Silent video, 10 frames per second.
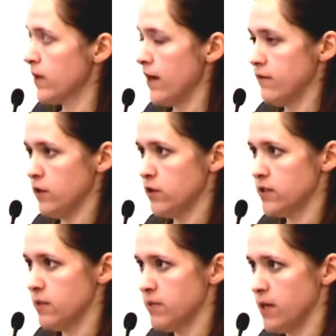I've looked
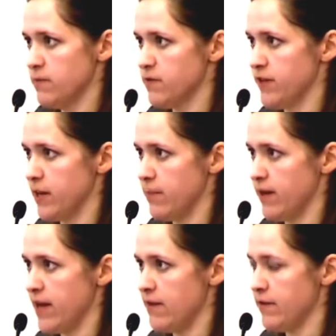sometimes for that,
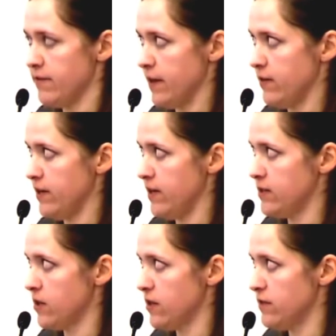but I haven't found it.
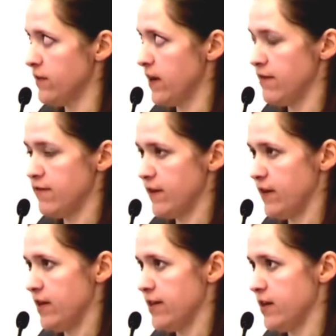It's hard to. I haven't
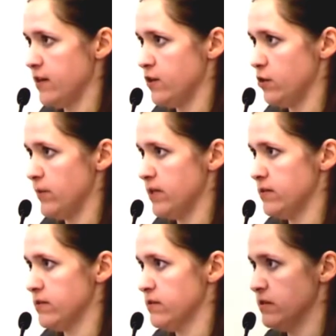found anything in
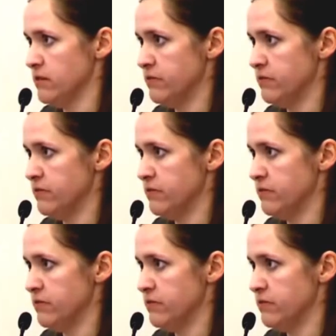humans.